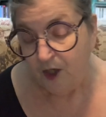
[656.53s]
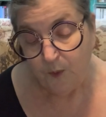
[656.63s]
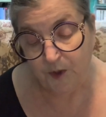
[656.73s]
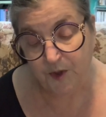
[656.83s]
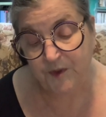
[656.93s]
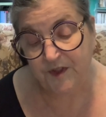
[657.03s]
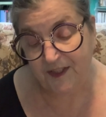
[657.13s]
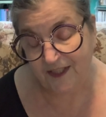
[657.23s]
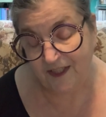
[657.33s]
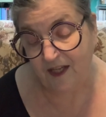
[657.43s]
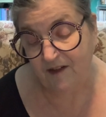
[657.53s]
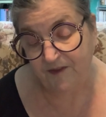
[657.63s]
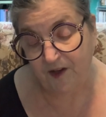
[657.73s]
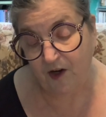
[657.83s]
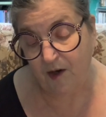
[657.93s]
which was in the side
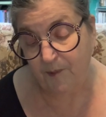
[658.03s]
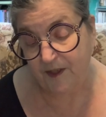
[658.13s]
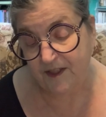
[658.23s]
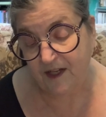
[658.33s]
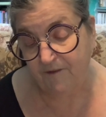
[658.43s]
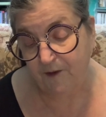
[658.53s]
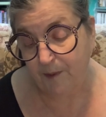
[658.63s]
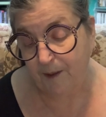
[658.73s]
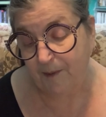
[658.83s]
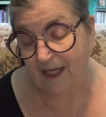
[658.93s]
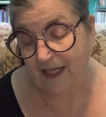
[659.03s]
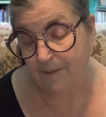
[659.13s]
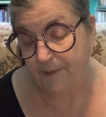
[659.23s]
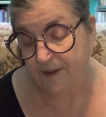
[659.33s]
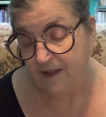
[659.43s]
of the armrest covered by my
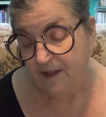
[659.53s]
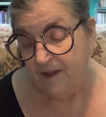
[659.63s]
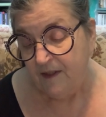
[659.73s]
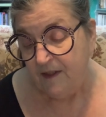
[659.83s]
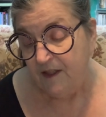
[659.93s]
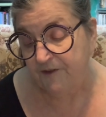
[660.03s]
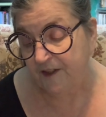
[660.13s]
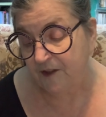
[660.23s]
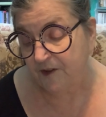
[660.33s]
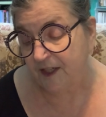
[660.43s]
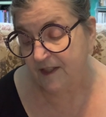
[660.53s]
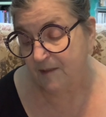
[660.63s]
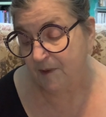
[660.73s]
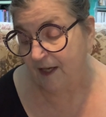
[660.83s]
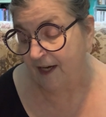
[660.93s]
hip. The fellow next
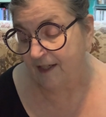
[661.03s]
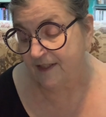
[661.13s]
to me ate a